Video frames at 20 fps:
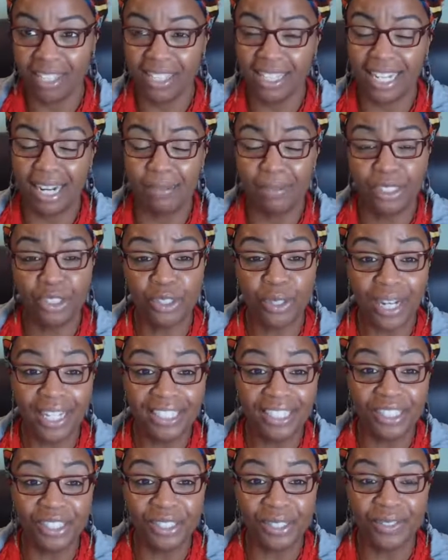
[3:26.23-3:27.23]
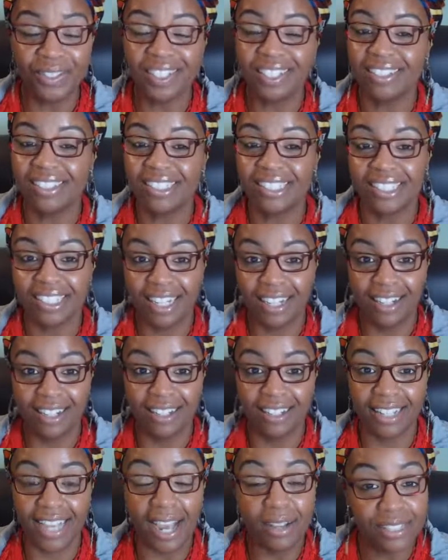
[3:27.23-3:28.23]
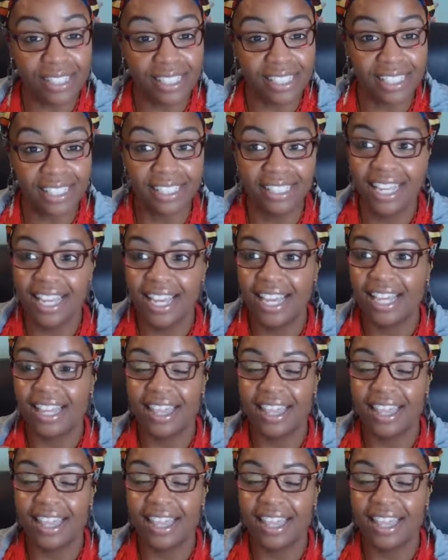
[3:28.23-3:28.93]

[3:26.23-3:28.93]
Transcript: that I've been trained to do is counseling,